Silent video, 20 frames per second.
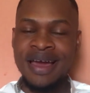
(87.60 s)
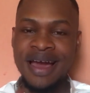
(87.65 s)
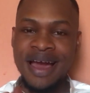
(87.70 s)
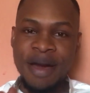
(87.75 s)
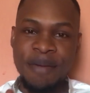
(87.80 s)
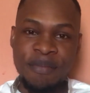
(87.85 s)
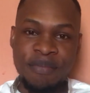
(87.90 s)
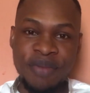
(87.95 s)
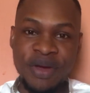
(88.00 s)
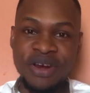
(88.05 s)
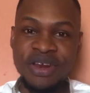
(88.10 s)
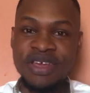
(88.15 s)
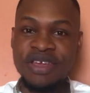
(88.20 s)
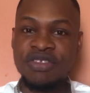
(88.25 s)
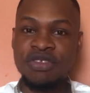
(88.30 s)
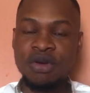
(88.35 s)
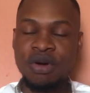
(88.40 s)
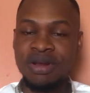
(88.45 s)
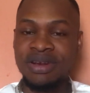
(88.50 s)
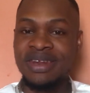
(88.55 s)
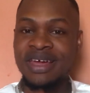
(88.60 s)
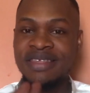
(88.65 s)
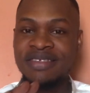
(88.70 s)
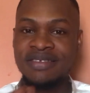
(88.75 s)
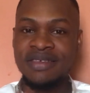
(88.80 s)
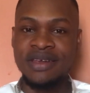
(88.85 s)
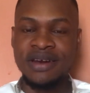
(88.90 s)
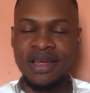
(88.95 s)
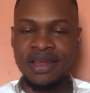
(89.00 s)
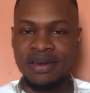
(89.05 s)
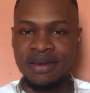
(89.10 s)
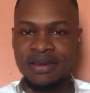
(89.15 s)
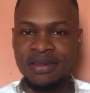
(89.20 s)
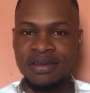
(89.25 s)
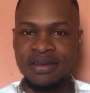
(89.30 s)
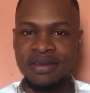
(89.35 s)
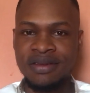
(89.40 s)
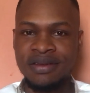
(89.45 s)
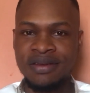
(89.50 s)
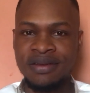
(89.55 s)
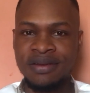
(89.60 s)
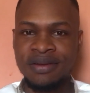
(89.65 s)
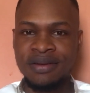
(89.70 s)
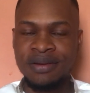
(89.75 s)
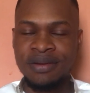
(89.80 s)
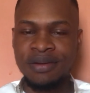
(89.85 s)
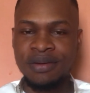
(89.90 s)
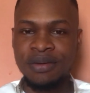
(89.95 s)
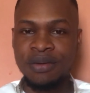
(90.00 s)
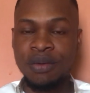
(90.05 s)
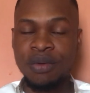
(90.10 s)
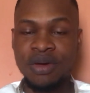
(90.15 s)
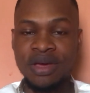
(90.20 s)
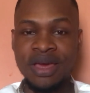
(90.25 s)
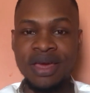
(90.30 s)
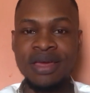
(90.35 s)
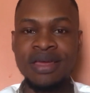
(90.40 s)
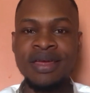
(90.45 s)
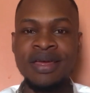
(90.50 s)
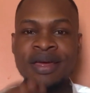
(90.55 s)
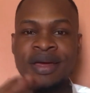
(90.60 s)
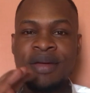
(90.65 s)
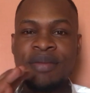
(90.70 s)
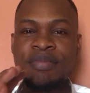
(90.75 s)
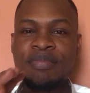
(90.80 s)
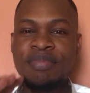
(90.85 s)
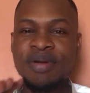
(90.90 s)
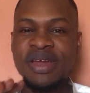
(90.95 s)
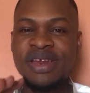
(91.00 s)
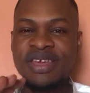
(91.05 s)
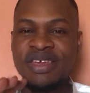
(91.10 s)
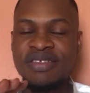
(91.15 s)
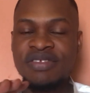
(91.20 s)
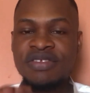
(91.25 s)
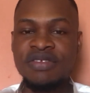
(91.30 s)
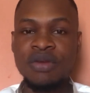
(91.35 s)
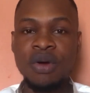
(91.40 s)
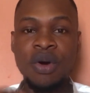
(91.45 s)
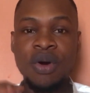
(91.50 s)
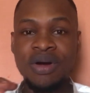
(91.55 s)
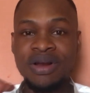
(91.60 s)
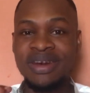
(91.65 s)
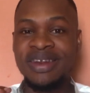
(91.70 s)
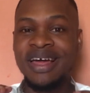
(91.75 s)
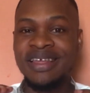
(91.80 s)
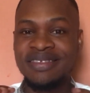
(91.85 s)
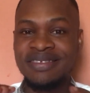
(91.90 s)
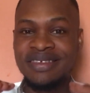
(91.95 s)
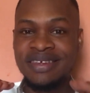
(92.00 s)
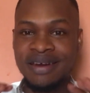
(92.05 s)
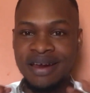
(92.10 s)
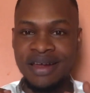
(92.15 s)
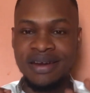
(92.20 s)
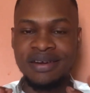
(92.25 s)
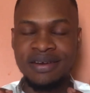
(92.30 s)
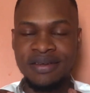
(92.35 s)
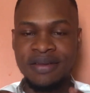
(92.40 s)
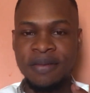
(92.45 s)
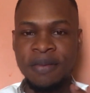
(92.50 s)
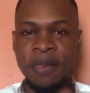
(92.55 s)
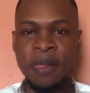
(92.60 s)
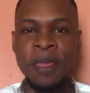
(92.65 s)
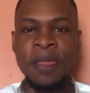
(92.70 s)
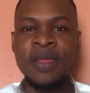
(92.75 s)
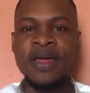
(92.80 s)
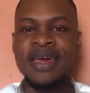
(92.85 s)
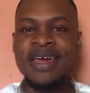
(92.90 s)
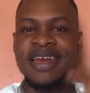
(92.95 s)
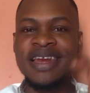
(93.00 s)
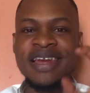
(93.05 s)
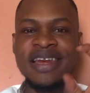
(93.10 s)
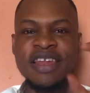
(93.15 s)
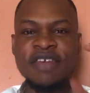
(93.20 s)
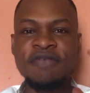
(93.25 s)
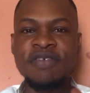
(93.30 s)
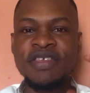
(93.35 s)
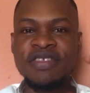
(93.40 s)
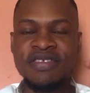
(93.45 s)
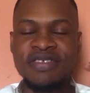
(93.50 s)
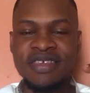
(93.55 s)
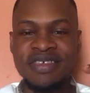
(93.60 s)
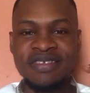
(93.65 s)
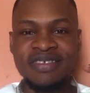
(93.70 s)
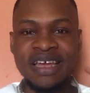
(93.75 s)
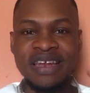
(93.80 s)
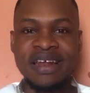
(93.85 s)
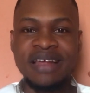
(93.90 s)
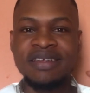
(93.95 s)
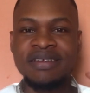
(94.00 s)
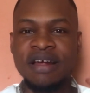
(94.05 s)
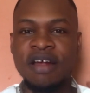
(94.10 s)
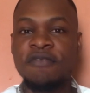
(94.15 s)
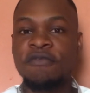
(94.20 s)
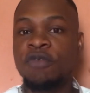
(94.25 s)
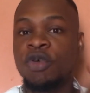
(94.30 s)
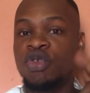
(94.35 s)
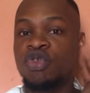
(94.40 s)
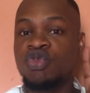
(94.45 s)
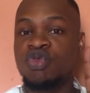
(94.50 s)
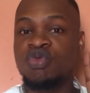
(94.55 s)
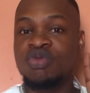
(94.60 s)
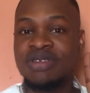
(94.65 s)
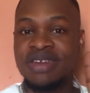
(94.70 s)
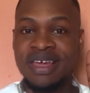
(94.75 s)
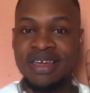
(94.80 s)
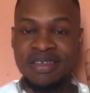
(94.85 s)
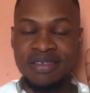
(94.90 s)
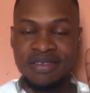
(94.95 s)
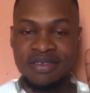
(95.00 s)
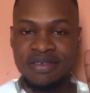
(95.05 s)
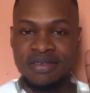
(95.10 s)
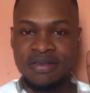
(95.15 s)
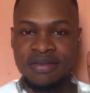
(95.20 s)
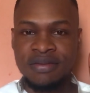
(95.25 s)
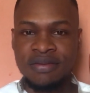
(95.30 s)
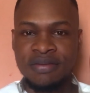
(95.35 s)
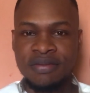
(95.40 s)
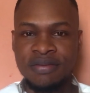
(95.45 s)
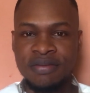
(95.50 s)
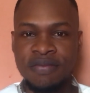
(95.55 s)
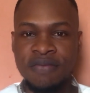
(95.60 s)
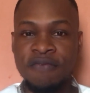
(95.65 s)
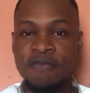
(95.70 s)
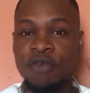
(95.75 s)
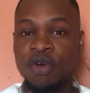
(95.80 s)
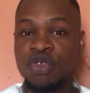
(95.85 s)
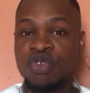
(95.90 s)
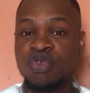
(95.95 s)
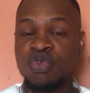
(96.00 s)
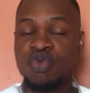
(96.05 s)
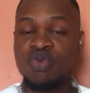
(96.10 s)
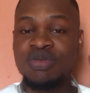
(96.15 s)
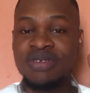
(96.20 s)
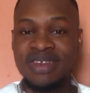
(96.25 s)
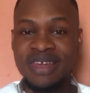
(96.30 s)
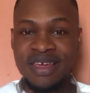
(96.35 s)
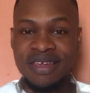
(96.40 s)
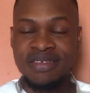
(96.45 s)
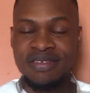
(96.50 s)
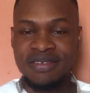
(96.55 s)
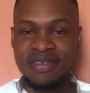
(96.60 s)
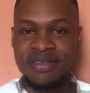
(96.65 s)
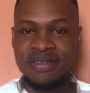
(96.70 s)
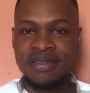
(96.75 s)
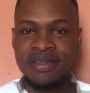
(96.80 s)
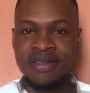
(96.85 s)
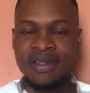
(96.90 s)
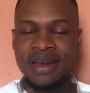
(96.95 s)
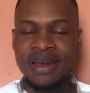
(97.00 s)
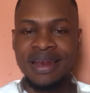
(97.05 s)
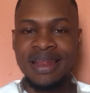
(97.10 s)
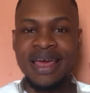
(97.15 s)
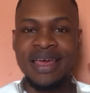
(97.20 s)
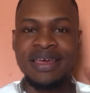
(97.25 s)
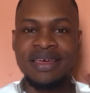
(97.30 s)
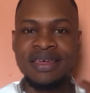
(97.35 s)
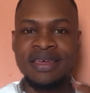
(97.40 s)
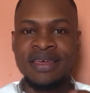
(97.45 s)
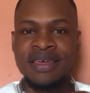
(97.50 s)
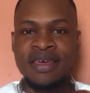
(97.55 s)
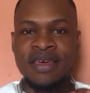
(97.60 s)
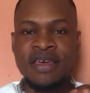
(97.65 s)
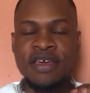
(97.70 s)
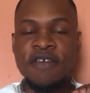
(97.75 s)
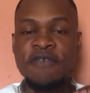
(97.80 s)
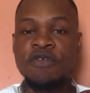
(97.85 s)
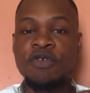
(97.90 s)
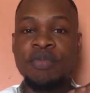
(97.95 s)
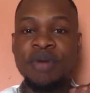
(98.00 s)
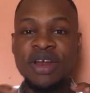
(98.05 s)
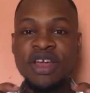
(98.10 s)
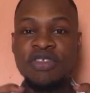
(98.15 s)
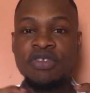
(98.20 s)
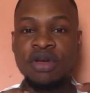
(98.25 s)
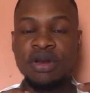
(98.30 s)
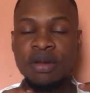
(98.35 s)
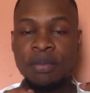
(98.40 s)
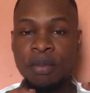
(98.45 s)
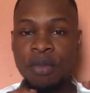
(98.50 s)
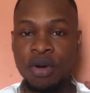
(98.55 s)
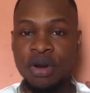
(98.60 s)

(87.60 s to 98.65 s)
and bury it on that ground. Okay, bury it on that ground, leave it inside that ground for 2 days. For 2 days. Like if you bury it on